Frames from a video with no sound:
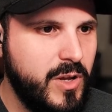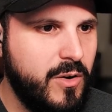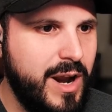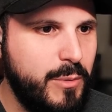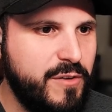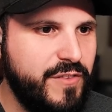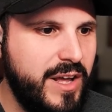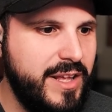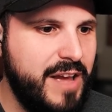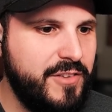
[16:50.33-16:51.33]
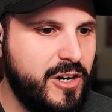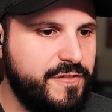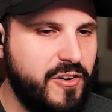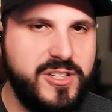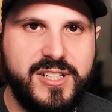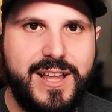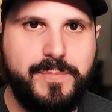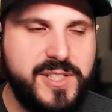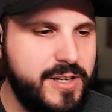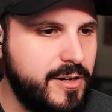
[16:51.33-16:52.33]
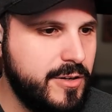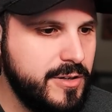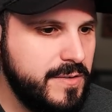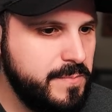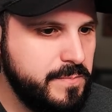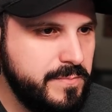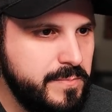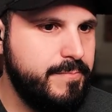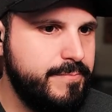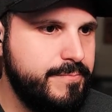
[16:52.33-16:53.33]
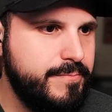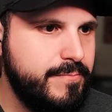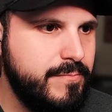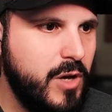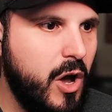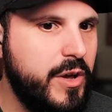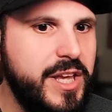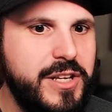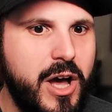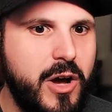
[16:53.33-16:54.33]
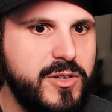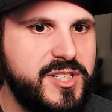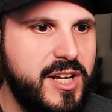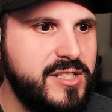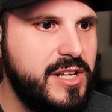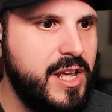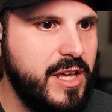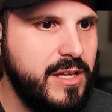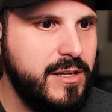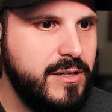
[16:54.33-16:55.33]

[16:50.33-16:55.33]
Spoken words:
All right, we're finally having our first steps here. Oh, he knows, doesn't he?